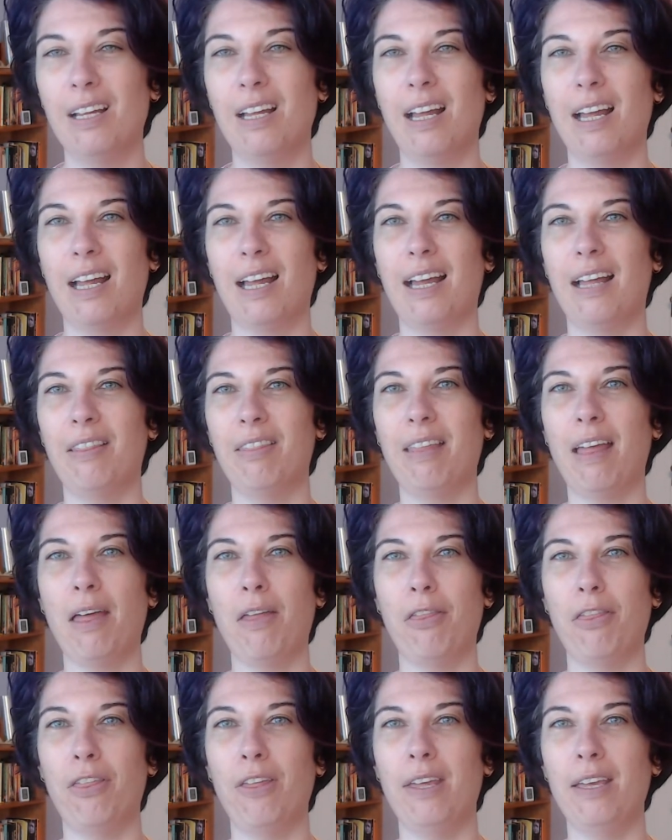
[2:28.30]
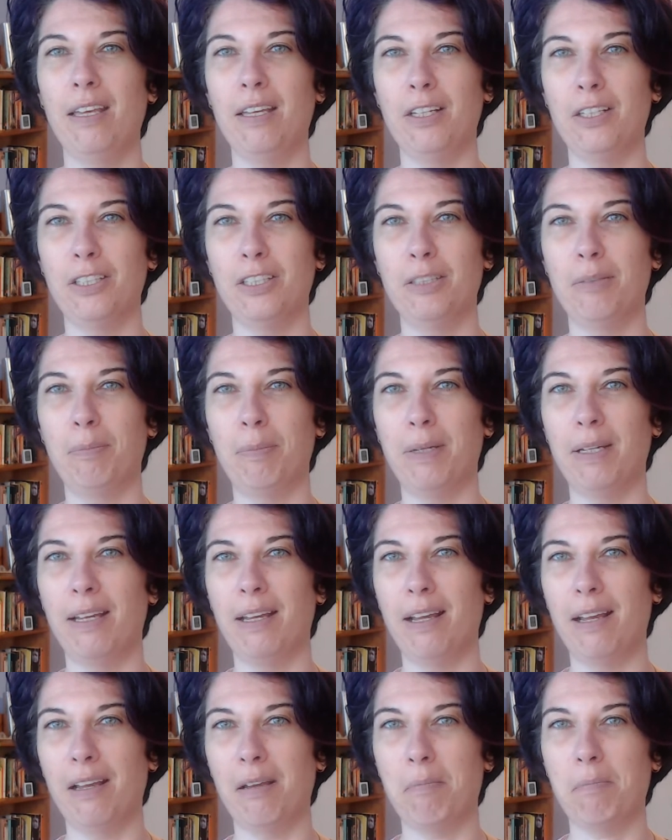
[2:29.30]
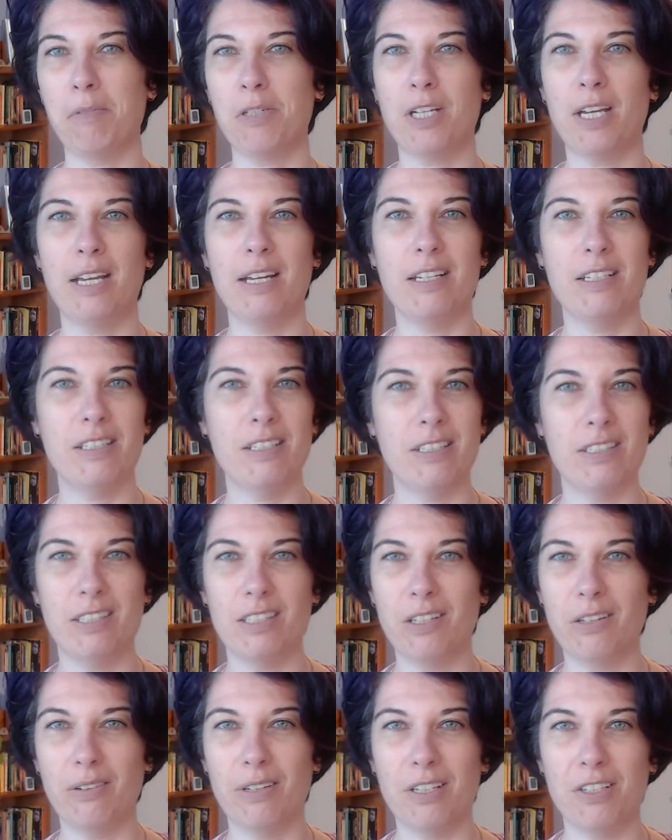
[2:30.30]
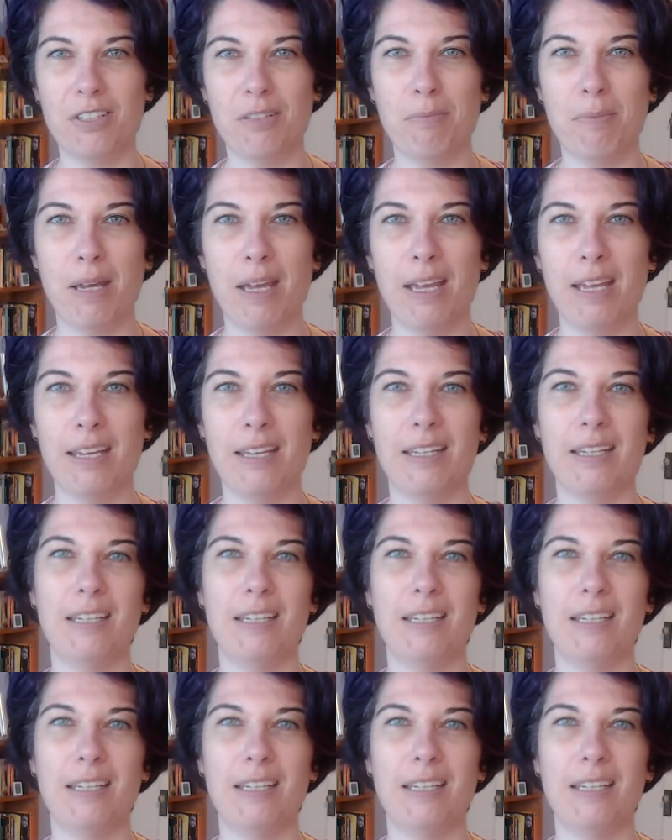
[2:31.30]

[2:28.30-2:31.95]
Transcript: And that thing could be changes that you need to make.